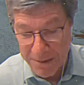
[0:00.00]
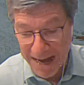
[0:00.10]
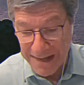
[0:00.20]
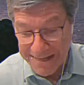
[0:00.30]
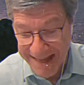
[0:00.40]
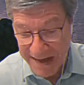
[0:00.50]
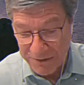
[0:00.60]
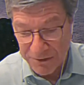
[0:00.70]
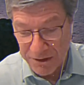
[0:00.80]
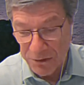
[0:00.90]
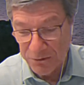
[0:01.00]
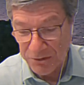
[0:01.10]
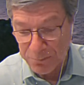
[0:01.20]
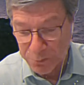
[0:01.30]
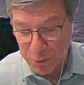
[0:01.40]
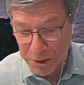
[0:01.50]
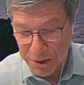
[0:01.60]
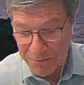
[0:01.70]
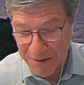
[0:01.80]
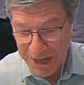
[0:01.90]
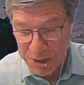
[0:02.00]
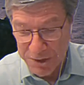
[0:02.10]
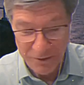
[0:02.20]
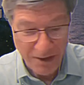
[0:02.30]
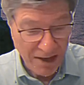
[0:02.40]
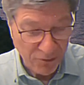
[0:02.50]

by 1,000 years of brutal invasions,